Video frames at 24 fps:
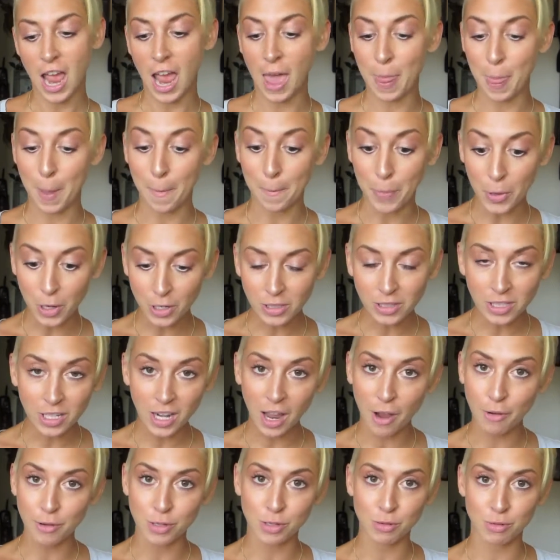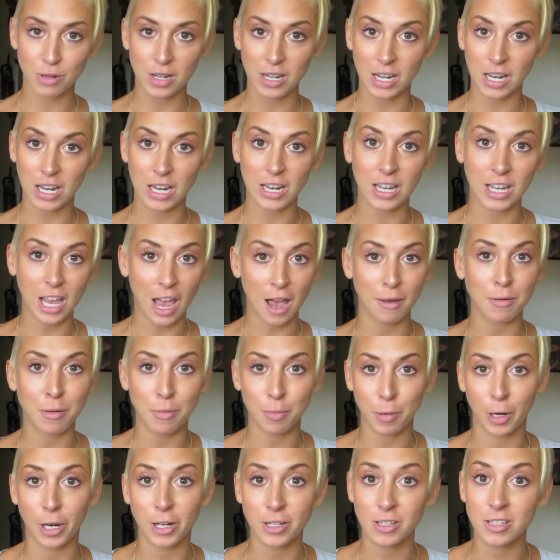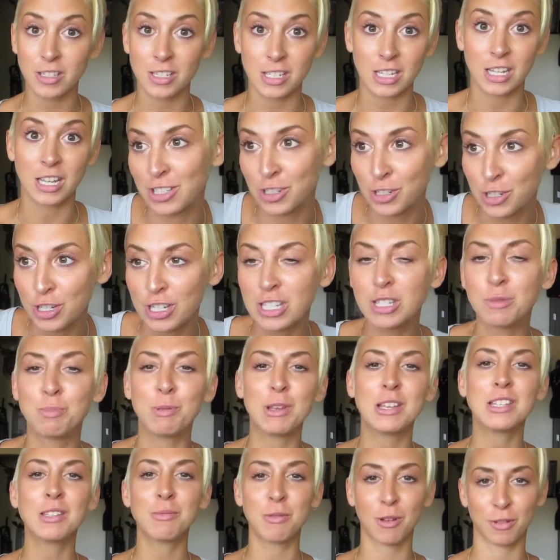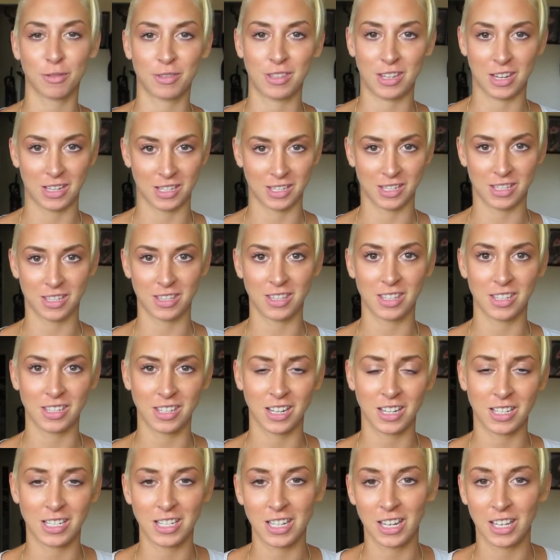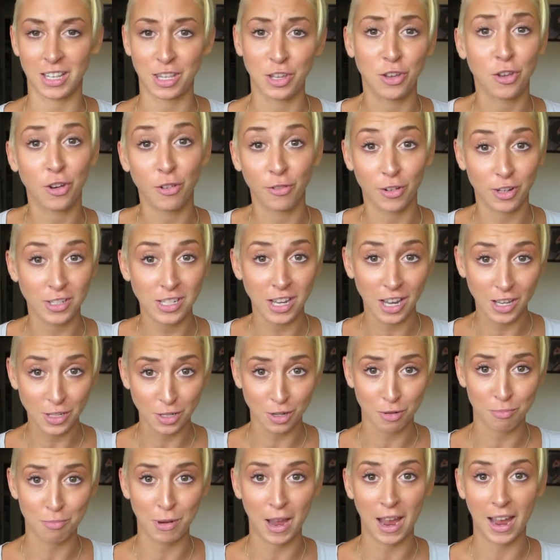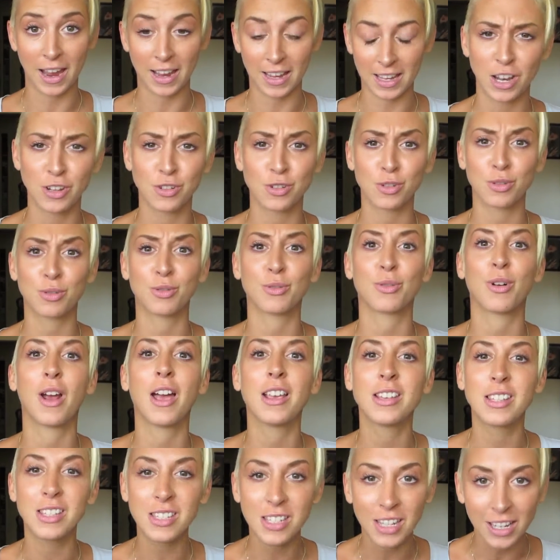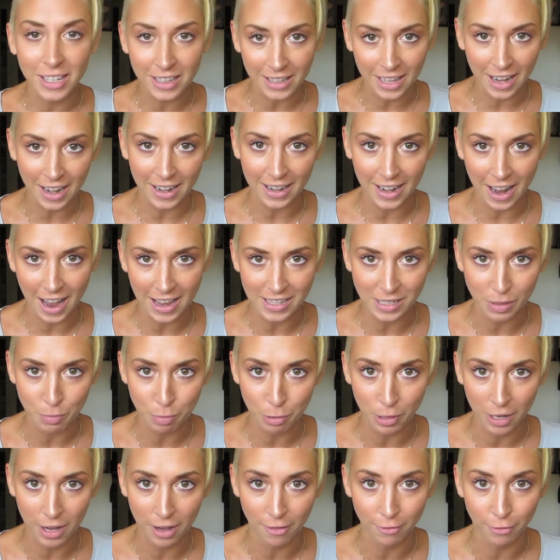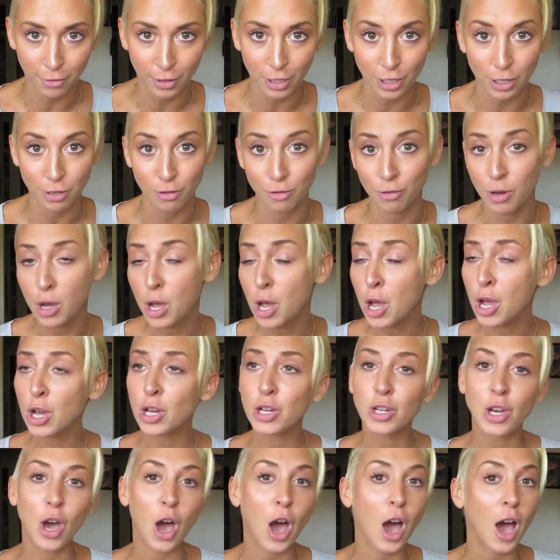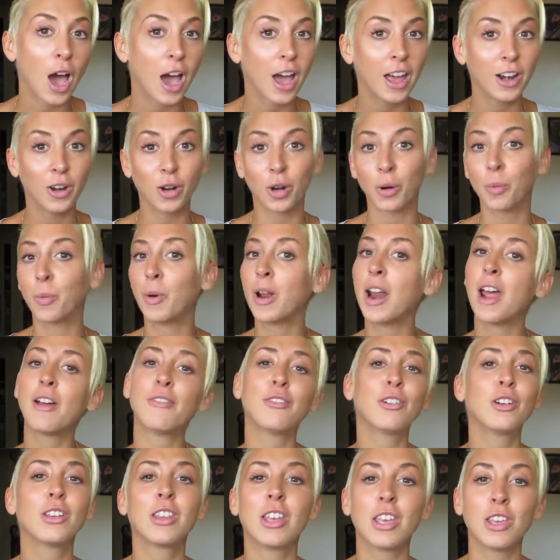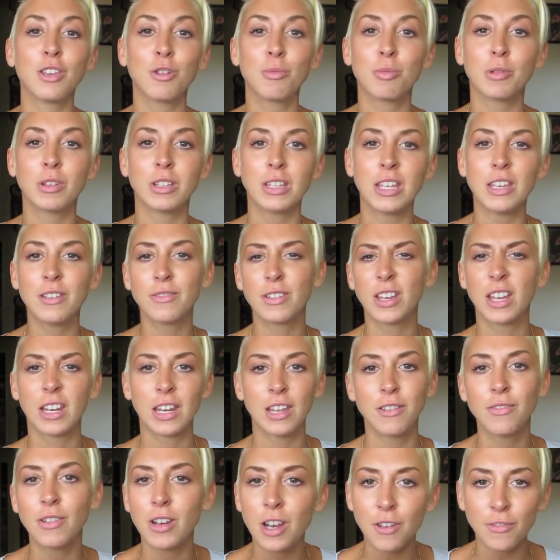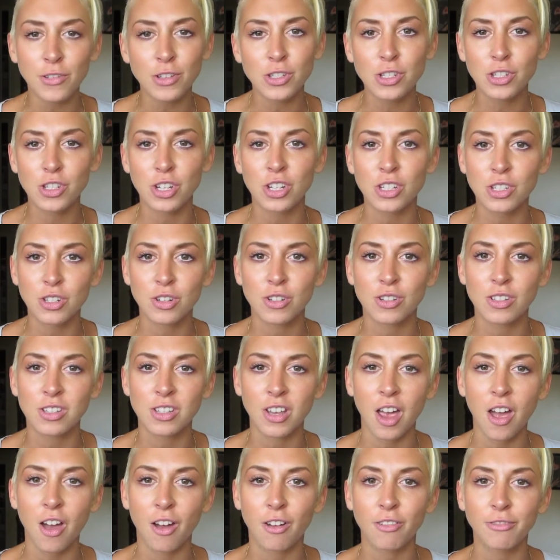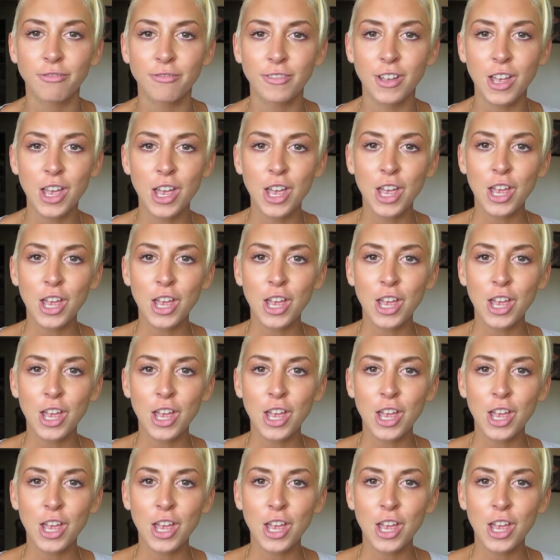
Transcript: and the book that I was reading, Gabby Bernstein, she speaks about this idea, the universe has your back, and trusting that it has a plan for you, God, or whatever that you believe in, even if it's just yourself.